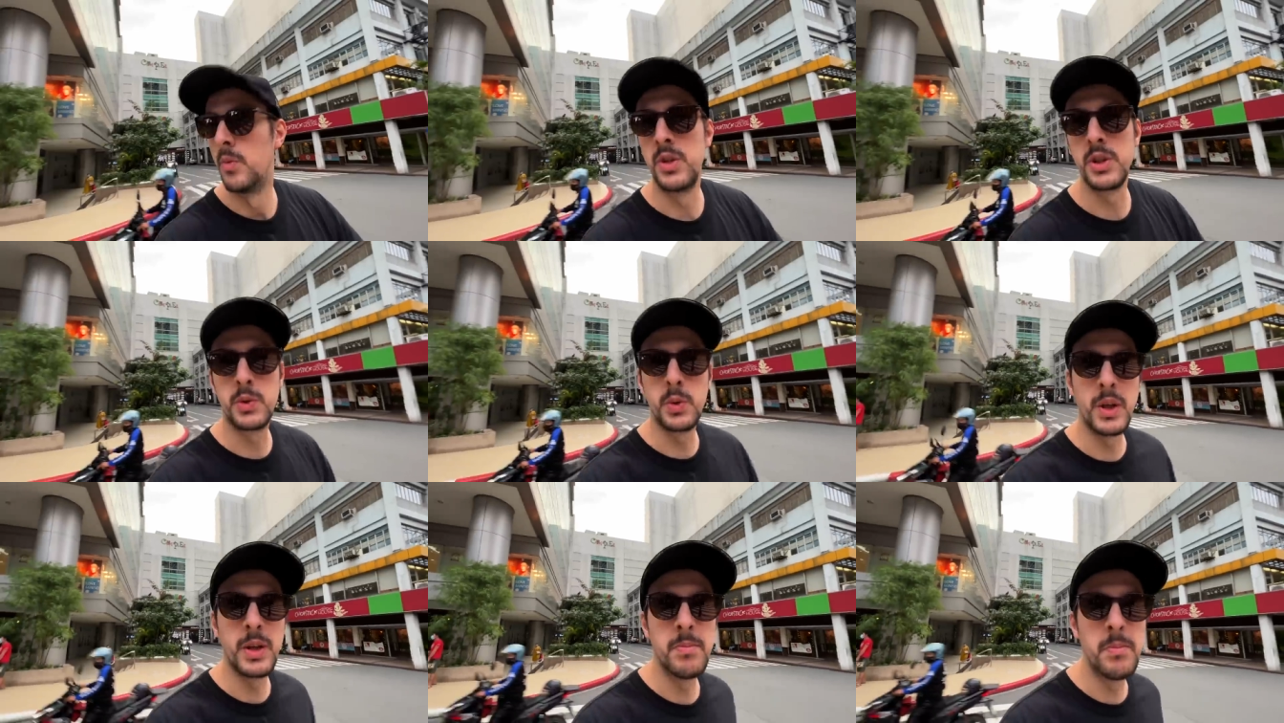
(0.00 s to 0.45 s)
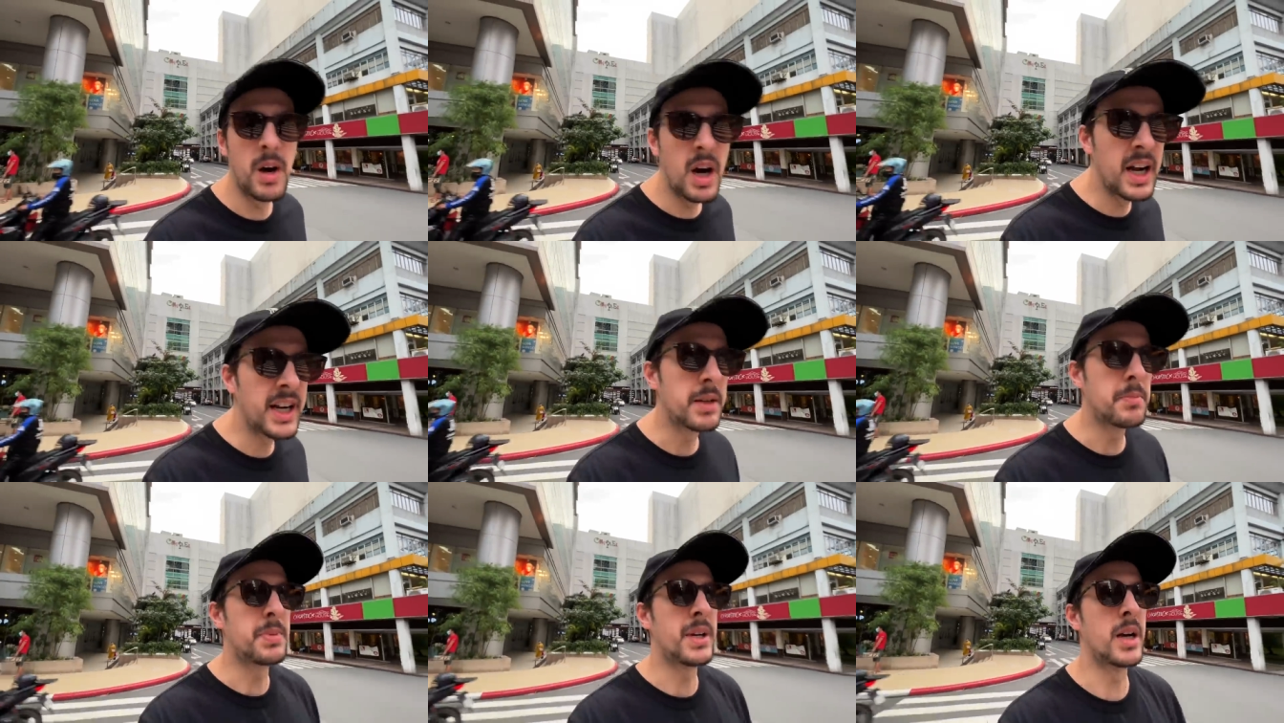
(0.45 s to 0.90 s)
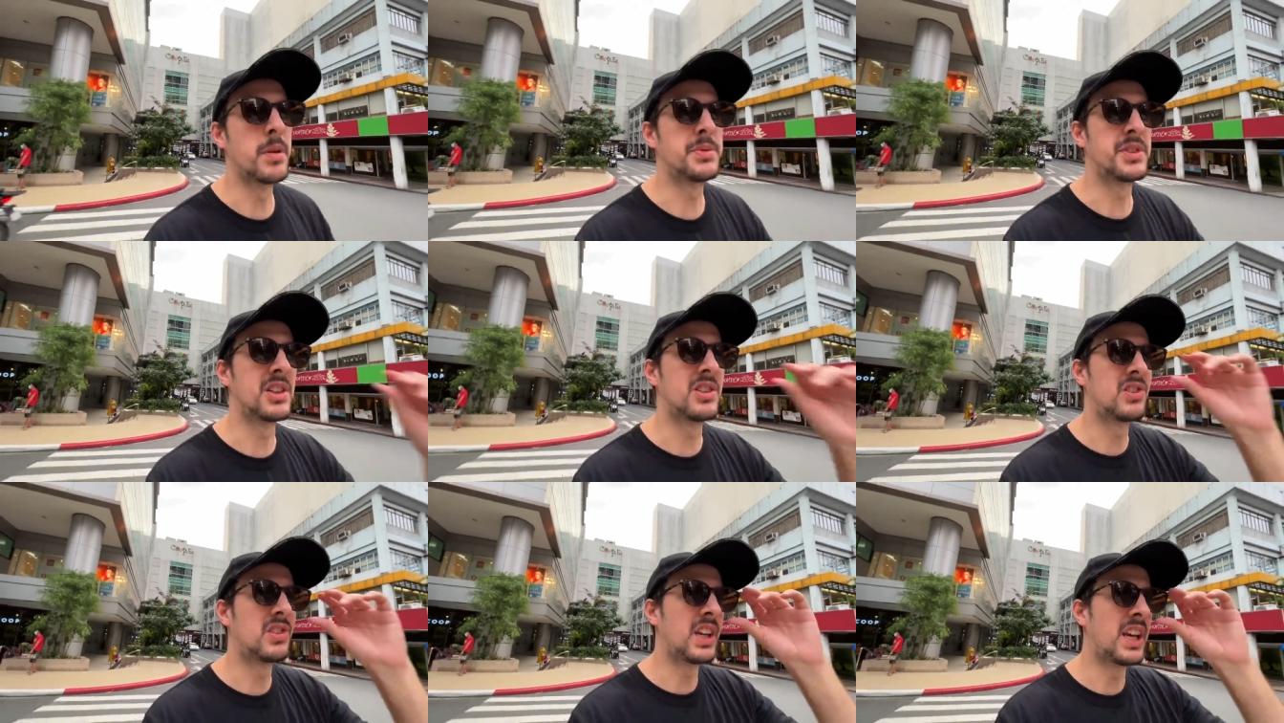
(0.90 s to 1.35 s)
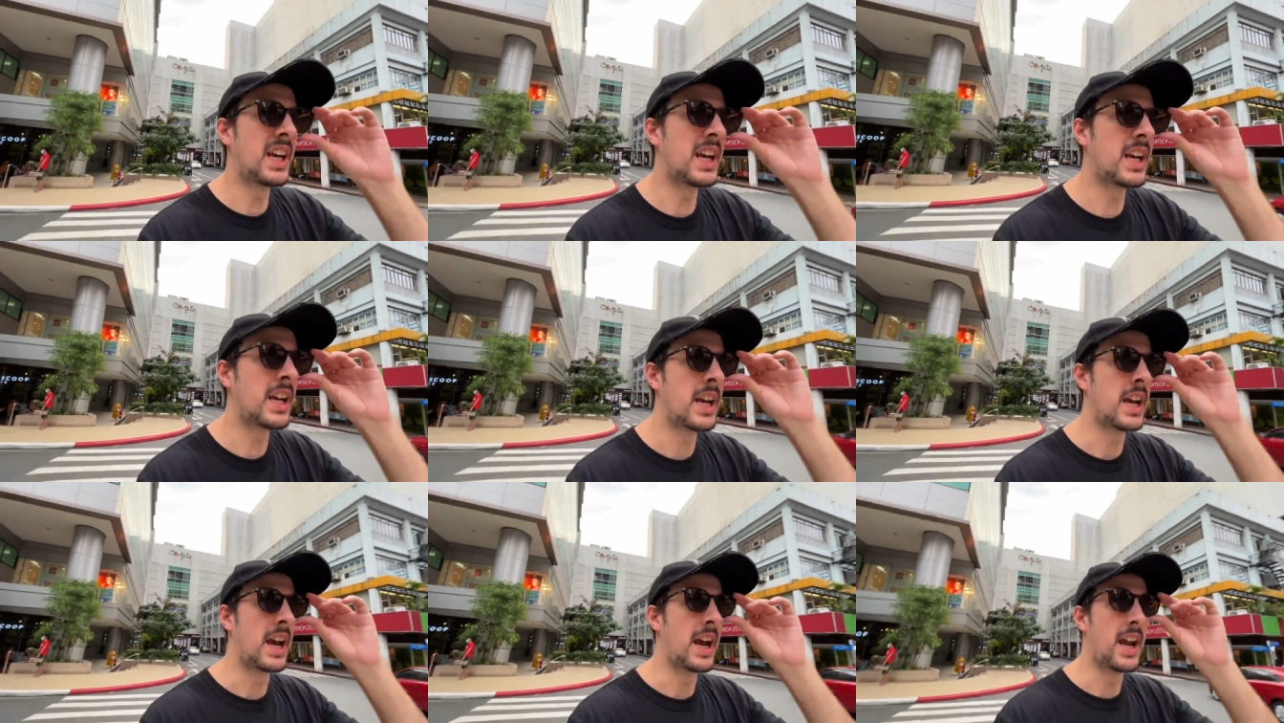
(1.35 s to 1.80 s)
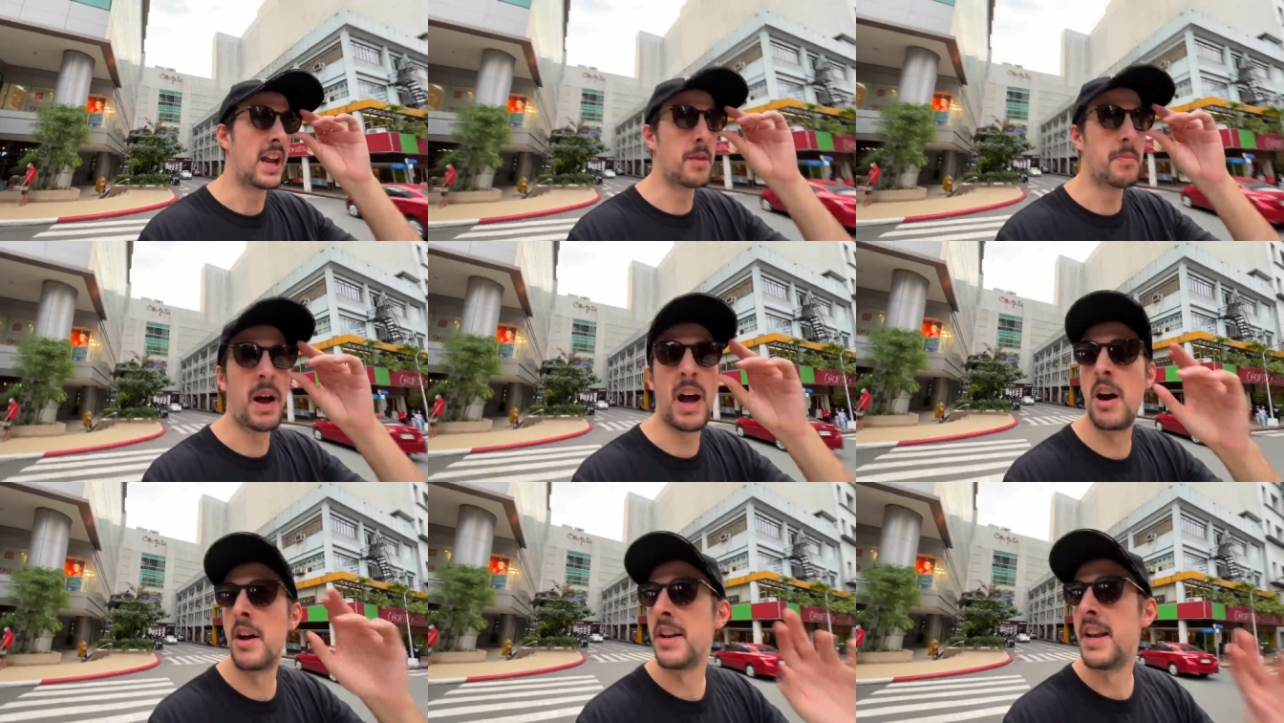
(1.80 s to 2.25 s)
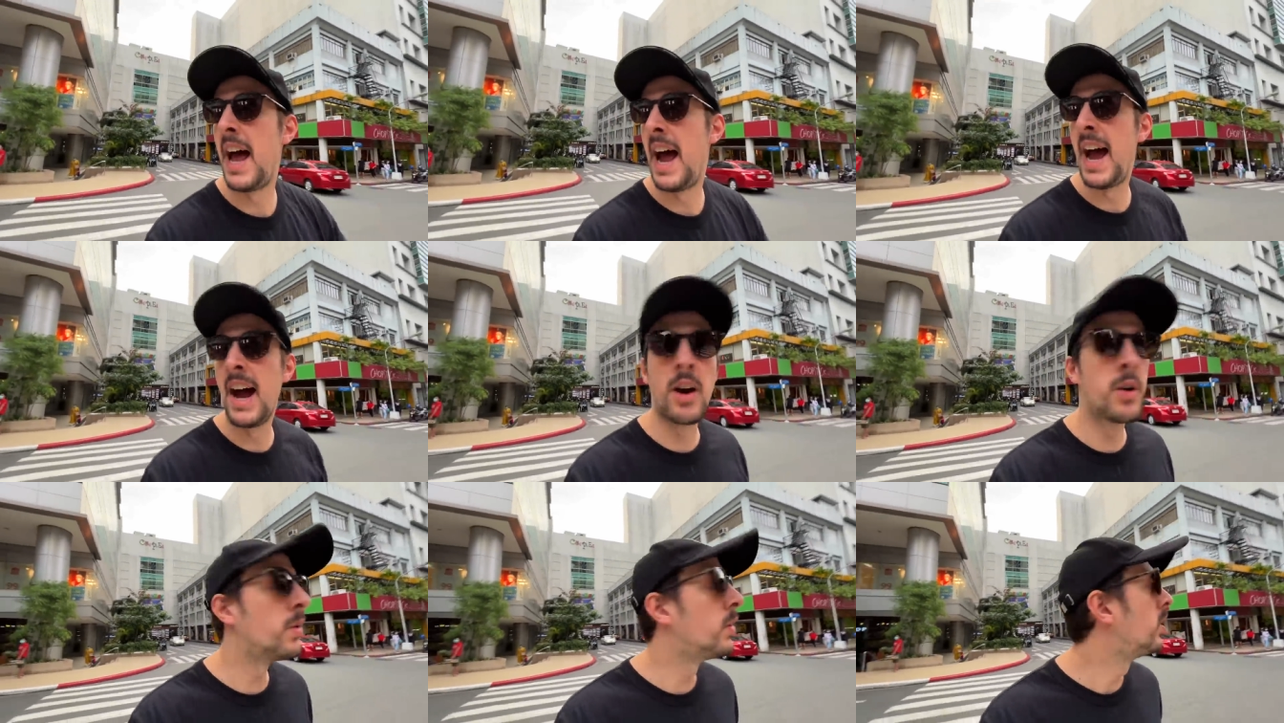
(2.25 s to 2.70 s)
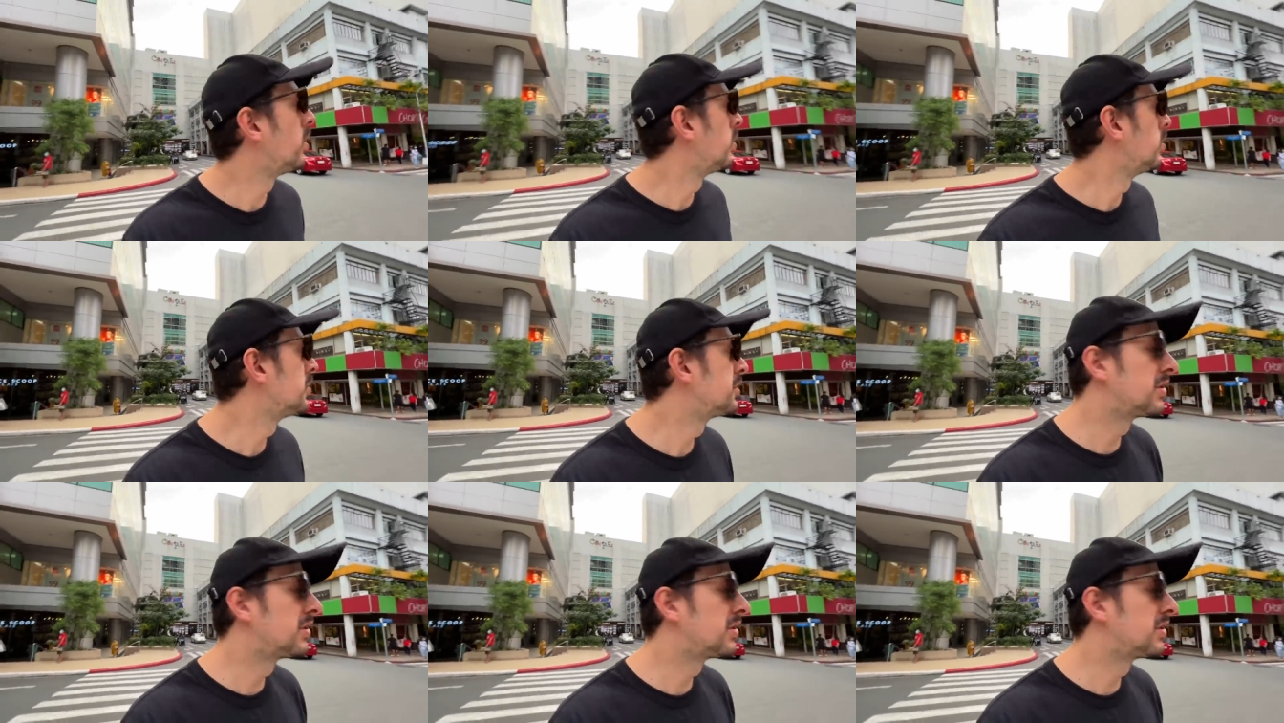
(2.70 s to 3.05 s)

which we might be able to see in about an hour or